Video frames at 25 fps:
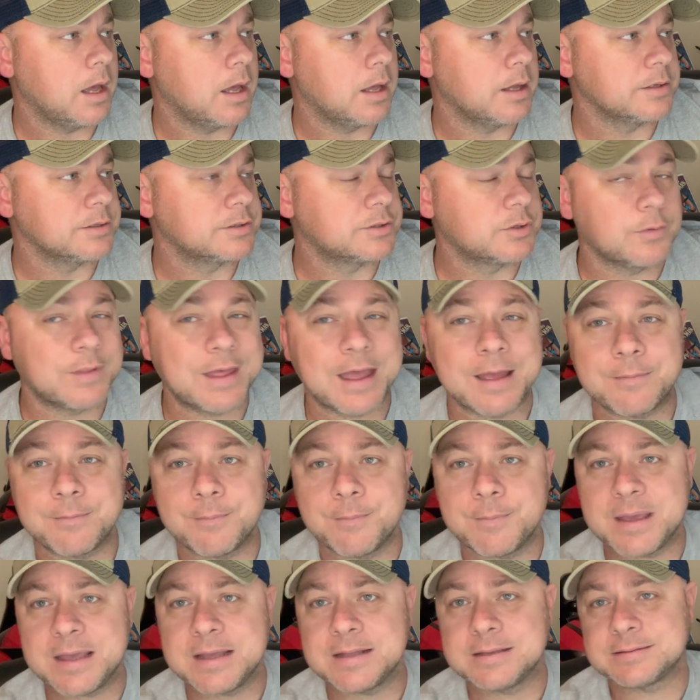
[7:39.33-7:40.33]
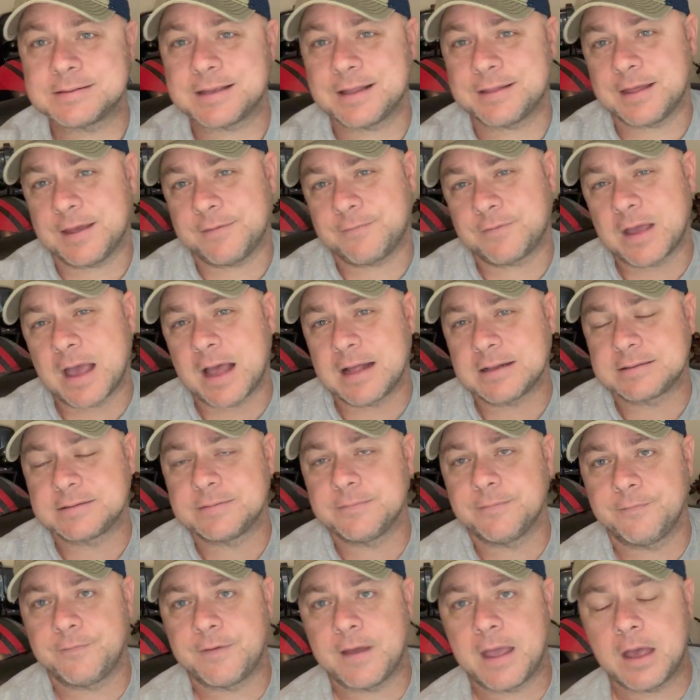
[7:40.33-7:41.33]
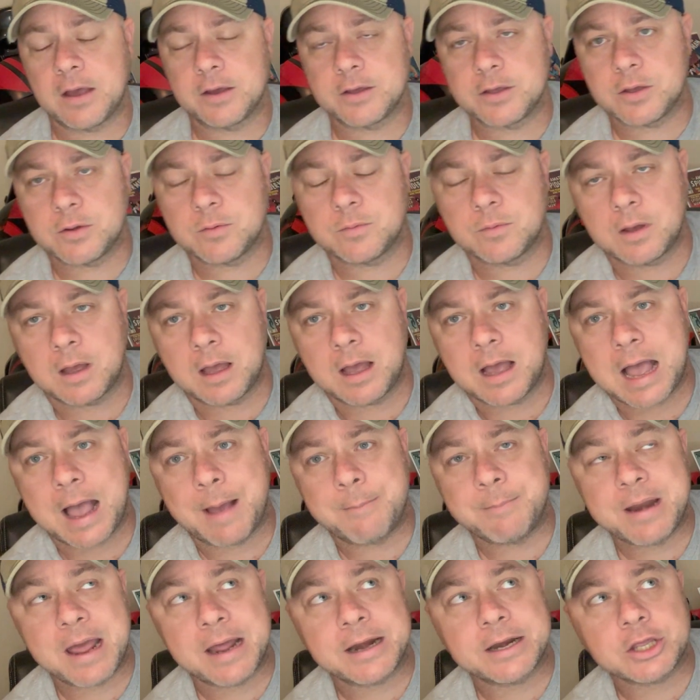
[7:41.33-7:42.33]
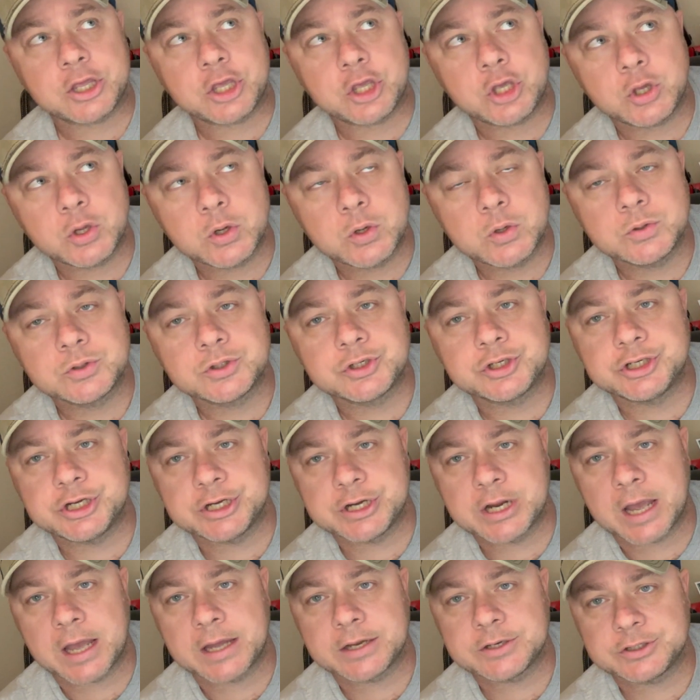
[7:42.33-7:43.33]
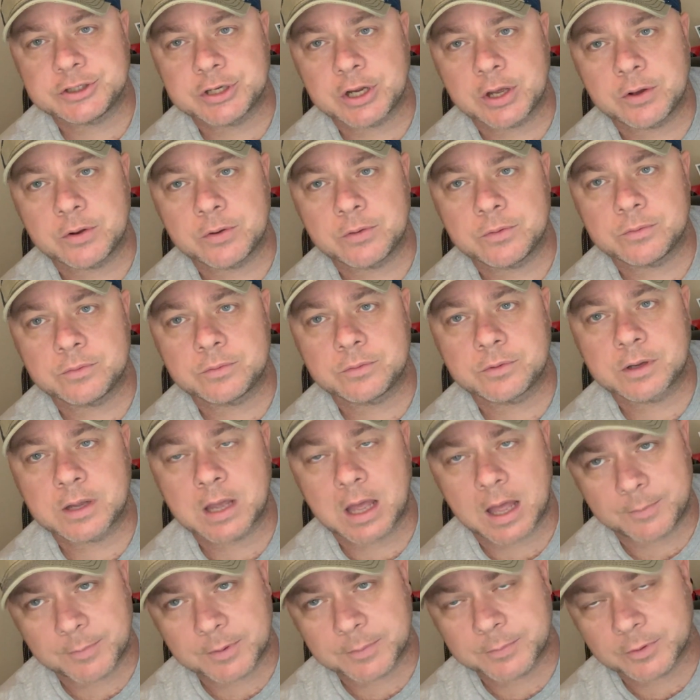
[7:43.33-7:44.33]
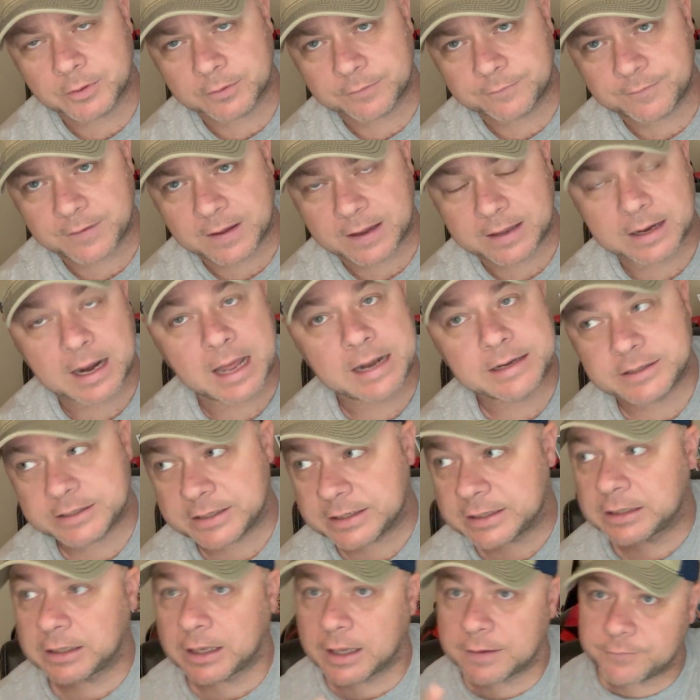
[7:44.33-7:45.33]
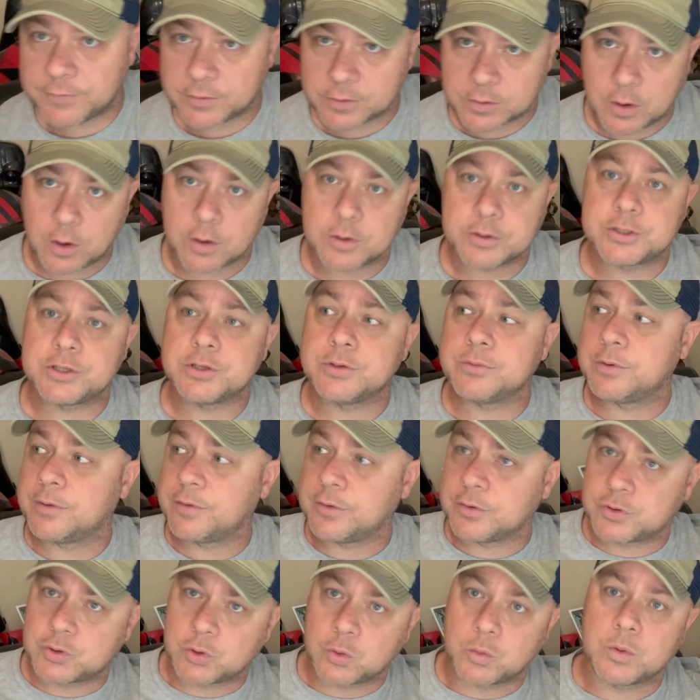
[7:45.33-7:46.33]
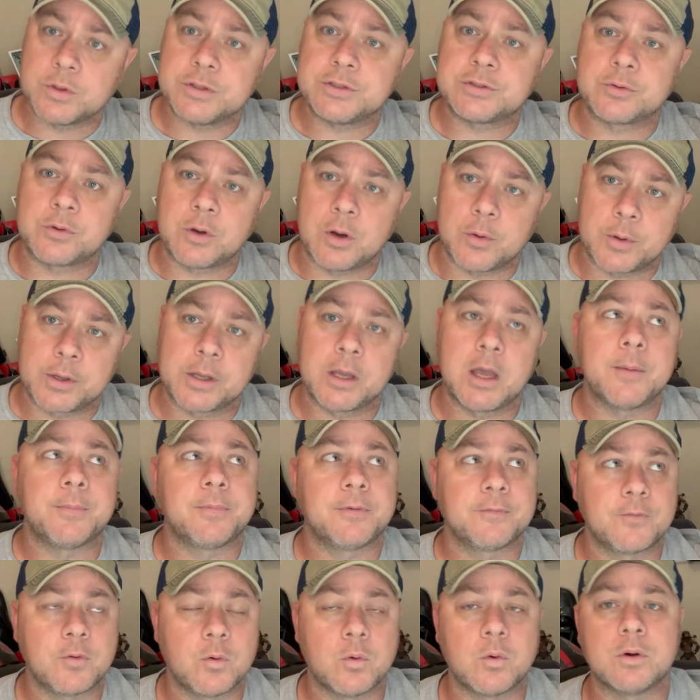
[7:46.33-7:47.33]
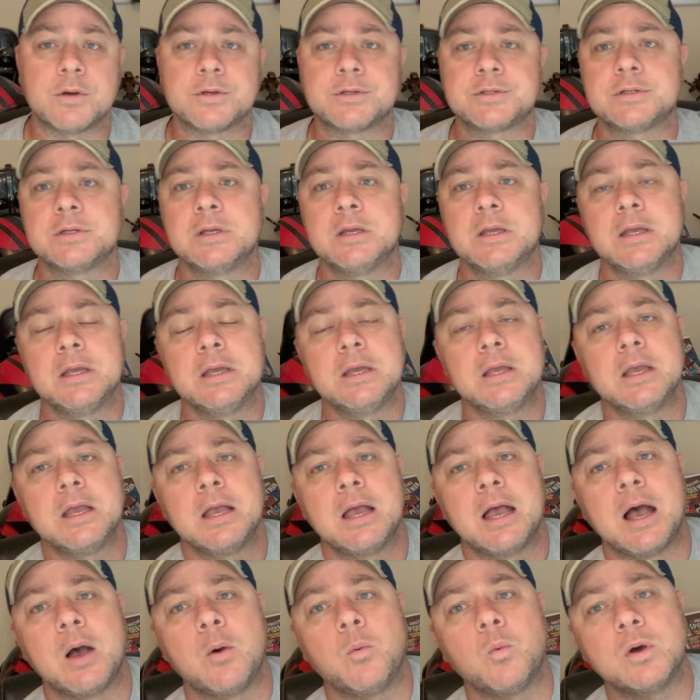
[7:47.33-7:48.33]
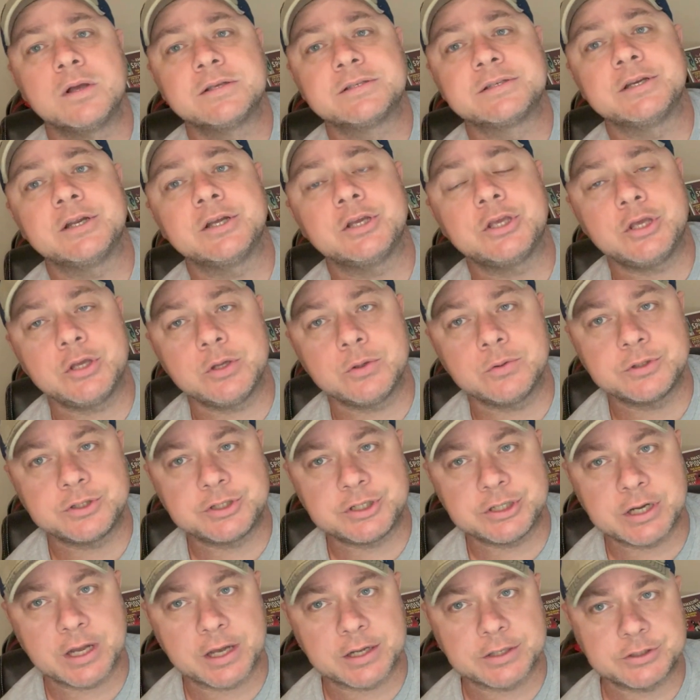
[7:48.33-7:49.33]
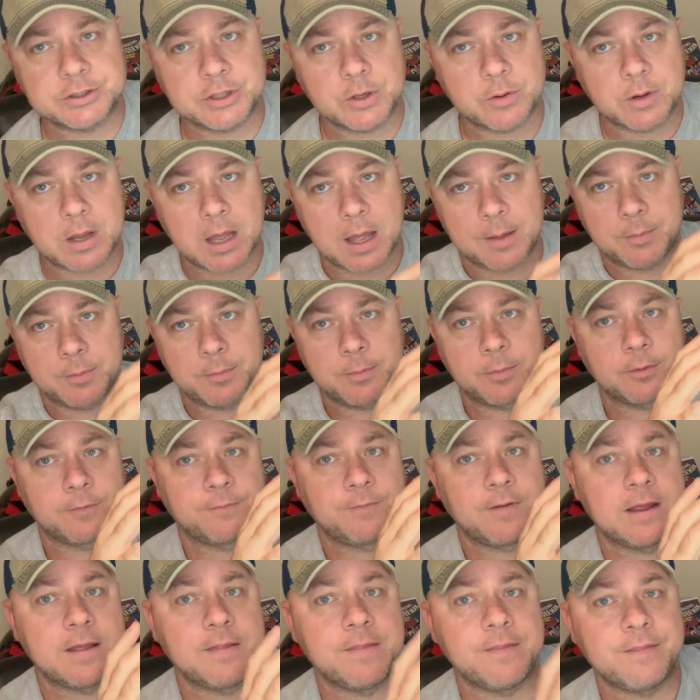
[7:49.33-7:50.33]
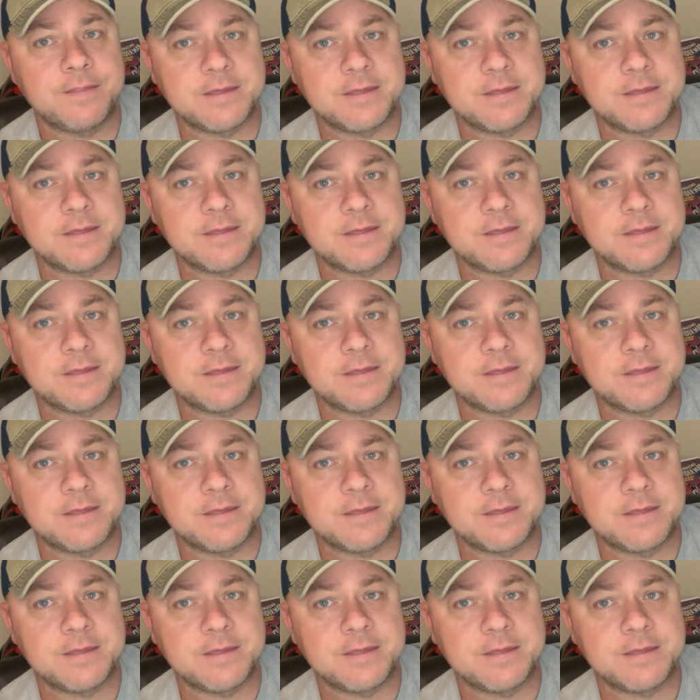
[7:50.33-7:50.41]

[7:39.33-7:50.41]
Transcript: So that means that they've got some value. I'm not a huge G.I. Joe comic book fan. I did love the cartoon and the toys growing up, of course. I wasn't a huge G.I. Joe comic book fan.